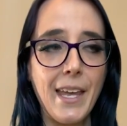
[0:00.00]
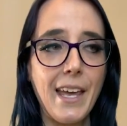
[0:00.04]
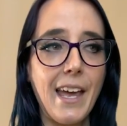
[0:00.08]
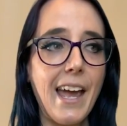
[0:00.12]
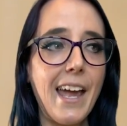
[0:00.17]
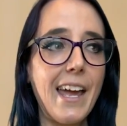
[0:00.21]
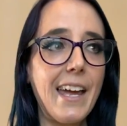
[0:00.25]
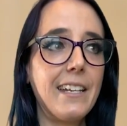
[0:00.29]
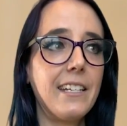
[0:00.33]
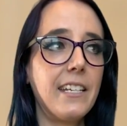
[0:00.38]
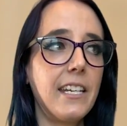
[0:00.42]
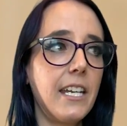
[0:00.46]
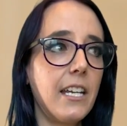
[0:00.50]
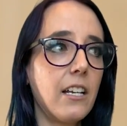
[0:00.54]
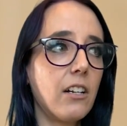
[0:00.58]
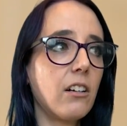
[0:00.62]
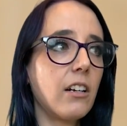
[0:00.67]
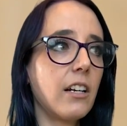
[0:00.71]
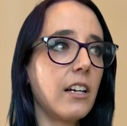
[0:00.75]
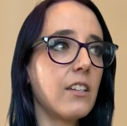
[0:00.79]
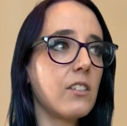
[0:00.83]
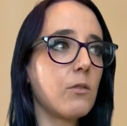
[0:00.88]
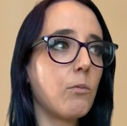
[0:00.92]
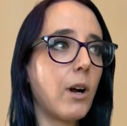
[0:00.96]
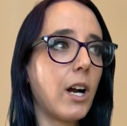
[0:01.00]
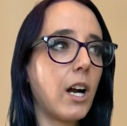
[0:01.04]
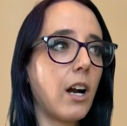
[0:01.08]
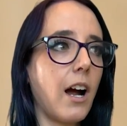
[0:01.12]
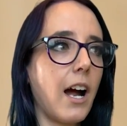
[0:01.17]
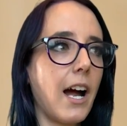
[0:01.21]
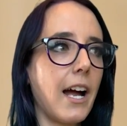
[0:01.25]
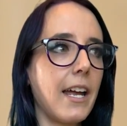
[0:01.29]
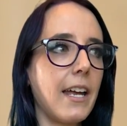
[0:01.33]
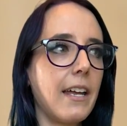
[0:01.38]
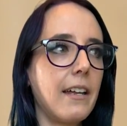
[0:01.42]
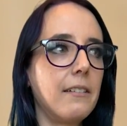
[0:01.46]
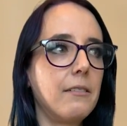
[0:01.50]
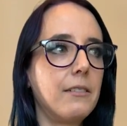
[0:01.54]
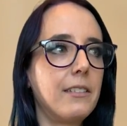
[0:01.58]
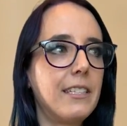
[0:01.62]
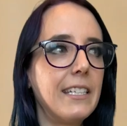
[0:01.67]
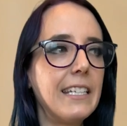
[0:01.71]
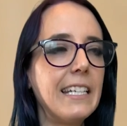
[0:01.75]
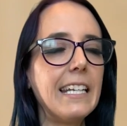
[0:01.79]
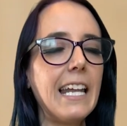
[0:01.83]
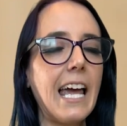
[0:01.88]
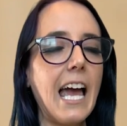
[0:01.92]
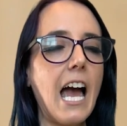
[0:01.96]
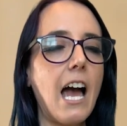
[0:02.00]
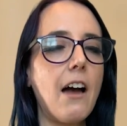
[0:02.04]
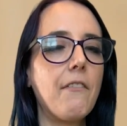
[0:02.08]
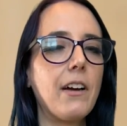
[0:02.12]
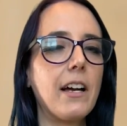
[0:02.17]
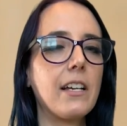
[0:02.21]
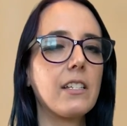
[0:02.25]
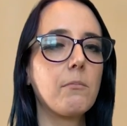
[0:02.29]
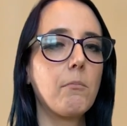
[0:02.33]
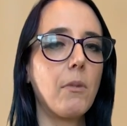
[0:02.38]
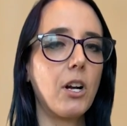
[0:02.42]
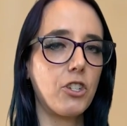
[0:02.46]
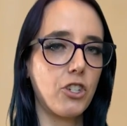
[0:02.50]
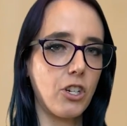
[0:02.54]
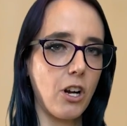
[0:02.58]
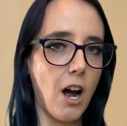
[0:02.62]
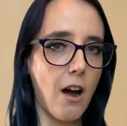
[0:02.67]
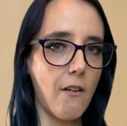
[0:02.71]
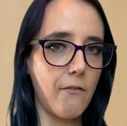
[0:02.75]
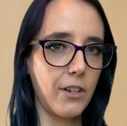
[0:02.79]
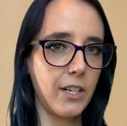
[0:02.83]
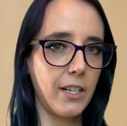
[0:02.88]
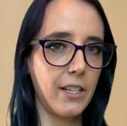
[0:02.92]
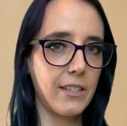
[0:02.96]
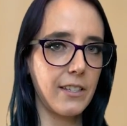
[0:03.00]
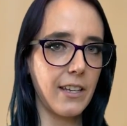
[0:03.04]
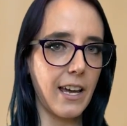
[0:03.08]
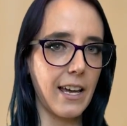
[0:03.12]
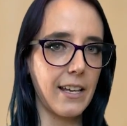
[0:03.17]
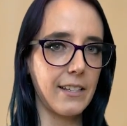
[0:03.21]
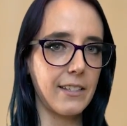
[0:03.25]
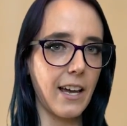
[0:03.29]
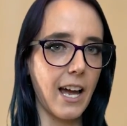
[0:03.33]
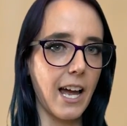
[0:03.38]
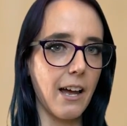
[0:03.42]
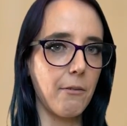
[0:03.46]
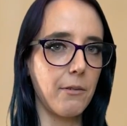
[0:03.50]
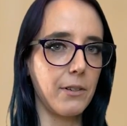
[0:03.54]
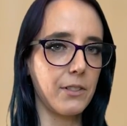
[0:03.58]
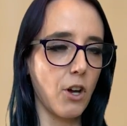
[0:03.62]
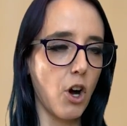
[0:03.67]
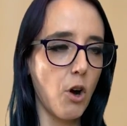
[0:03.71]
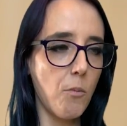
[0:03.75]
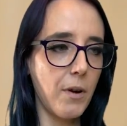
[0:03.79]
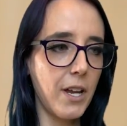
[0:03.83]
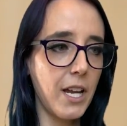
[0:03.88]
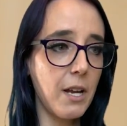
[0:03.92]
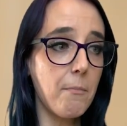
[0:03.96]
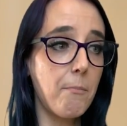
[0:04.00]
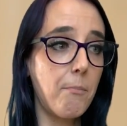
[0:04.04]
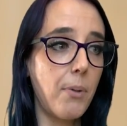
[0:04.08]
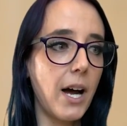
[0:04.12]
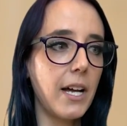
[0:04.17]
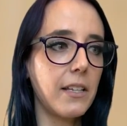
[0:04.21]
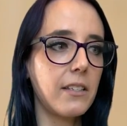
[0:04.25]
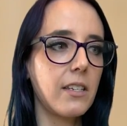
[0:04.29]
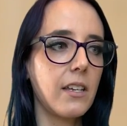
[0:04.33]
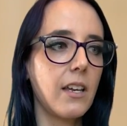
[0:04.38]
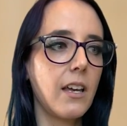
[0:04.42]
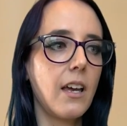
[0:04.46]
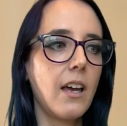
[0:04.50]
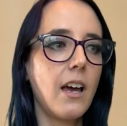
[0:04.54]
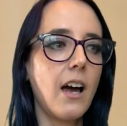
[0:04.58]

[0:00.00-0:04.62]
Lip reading: And here is where I didn't have as much confidence as I was hoping, but